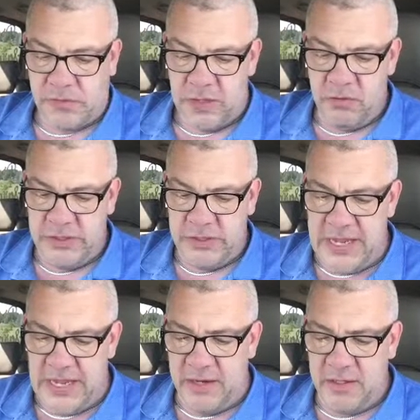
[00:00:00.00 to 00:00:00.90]
and look at
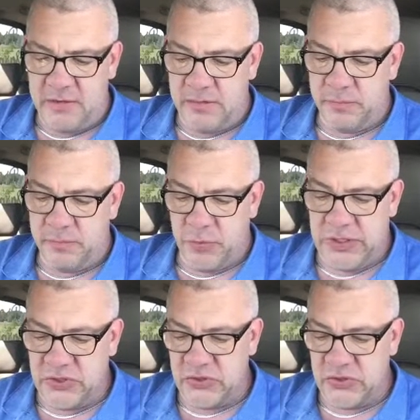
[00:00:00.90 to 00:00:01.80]
that. It
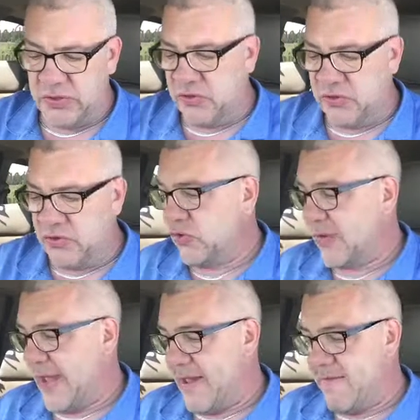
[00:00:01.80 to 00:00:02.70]
brings you, it shows
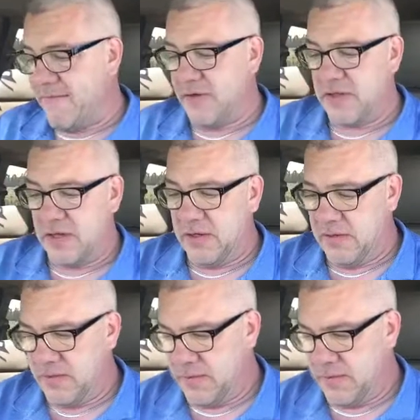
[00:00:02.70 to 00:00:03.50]
you everything.